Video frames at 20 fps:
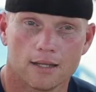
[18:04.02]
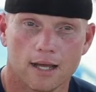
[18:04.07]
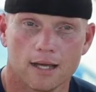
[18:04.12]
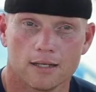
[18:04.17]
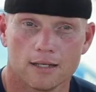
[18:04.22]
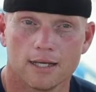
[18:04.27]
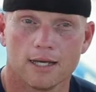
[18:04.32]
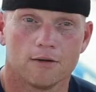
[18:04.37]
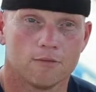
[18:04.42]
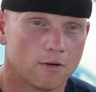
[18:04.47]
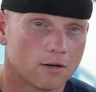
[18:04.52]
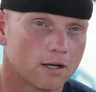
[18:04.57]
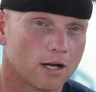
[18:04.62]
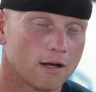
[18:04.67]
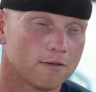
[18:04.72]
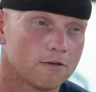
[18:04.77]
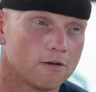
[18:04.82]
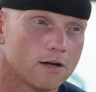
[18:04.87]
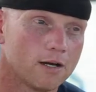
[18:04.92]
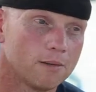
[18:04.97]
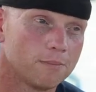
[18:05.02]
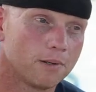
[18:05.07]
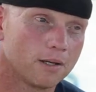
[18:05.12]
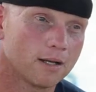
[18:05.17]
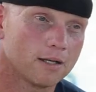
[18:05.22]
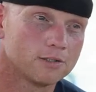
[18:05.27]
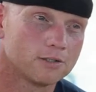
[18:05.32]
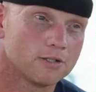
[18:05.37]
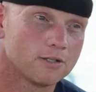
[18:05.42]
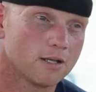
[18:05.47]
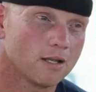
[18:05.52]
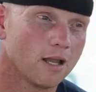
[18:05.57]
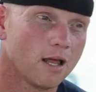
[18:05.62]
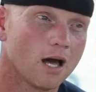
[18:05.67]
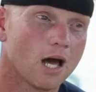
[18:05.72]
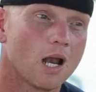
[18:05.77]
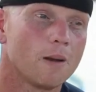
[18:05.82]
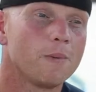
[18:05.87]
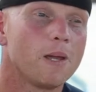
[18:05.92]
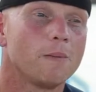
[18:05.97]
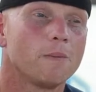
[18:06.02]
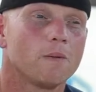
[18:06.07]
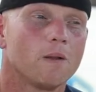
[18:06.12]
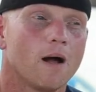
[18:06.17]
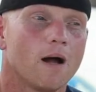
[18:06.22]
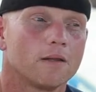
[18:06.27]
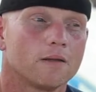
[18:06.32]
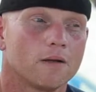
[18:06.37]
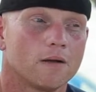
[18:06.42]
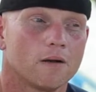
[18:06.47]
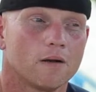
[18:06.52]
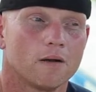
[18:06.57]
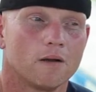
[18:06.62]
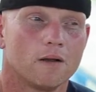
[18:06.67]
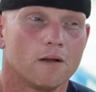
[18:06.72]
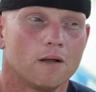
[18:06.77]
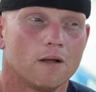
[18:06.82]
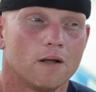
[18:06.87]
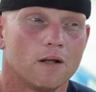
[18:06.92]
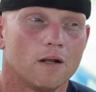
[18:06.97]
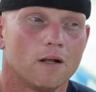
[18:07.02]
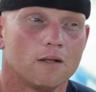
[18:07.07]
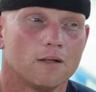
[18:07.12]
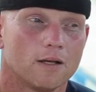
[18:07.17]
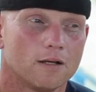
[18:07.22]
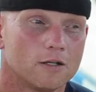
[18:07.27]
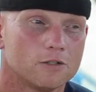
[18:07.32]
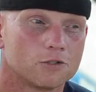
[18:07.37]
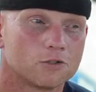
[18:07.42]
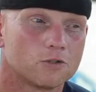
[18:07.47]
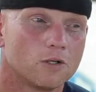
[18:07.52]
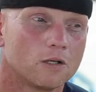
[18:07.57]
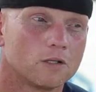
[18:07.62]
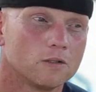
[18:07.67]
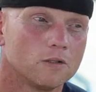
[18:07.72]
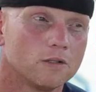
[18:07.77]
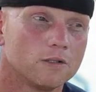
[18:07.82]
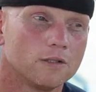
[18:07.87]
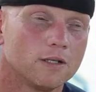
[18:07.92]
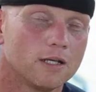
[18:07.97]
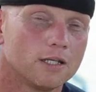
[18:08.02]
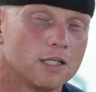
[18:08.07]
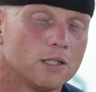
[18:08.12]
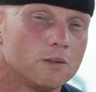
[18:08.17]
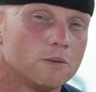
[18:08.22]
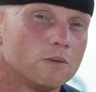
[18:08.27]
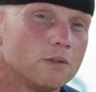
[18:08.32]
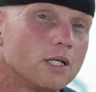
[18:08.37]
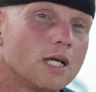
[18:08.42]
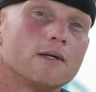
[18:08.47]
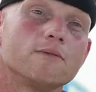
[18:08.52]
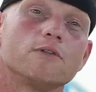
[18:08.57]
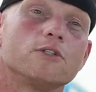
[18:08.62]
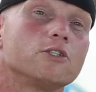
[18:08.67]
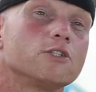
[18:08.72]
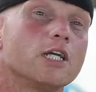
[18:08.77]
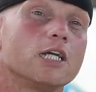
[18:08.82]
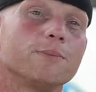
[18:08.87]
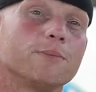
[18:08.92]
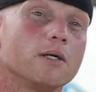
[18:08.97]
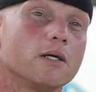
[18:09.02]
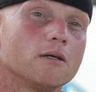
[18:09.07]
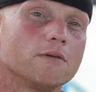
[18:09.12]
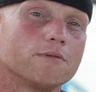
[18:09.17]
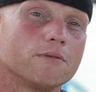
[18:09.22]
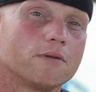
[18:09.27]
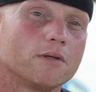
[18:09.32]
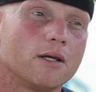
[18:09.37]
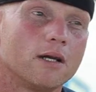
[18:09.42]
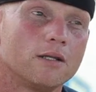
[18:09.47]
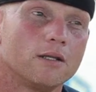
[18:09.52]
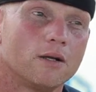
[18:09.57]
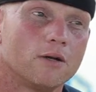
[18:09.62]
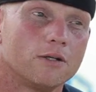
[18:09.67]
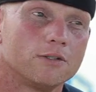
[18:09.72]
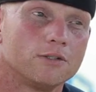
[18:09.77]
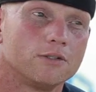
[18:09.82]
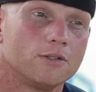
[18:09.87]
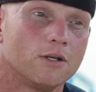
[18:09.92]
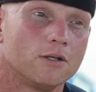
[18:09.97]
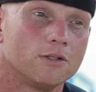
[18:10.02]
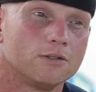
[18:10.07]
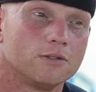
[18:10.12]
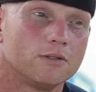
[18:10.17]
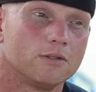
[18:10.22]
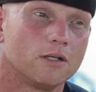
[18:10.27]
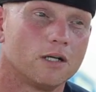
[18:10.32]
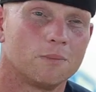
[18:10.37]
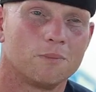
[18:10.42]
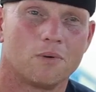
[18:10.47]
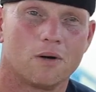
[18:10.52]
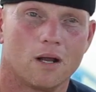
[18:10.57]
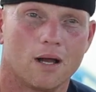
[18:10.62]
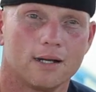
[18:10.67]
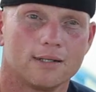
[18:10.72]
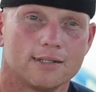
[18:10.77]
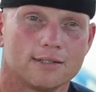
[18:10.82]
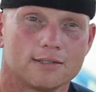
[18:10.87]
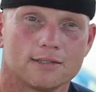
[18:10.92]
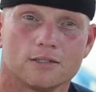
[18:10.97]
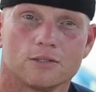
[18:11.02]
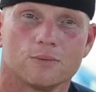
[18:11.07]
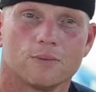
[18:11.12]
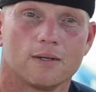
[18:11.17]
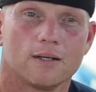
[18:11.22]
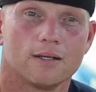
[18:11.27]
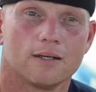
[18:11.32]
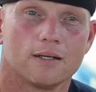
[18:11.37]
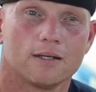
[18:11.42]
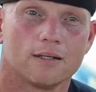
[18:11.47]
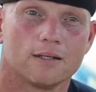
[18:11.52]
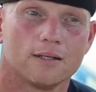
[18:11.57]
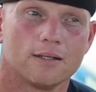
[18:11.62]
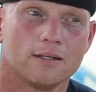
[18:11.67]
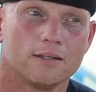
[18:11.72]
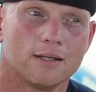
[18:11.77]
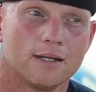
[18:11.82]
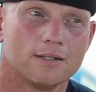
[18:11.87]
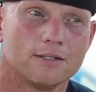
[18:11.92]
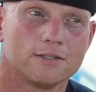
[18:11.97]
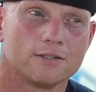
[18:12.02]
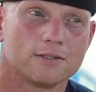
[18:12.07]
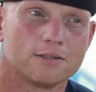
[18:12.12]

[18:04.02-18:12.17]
that need recovery, because there's a lot of people out there that are struggling that you would never dream of, and their pride gets in the way, and they